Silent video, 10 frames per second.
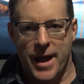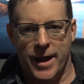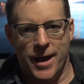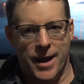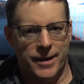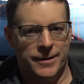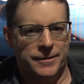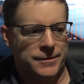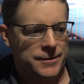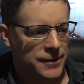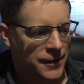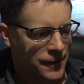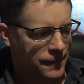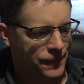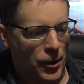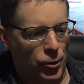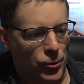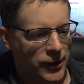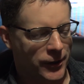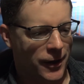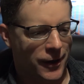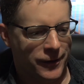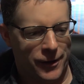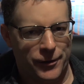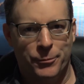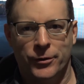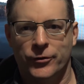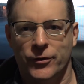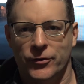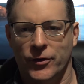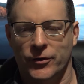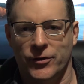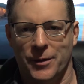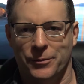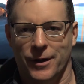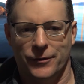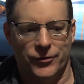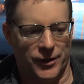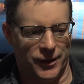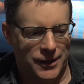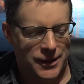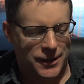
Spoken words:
and following another person's example I've seen,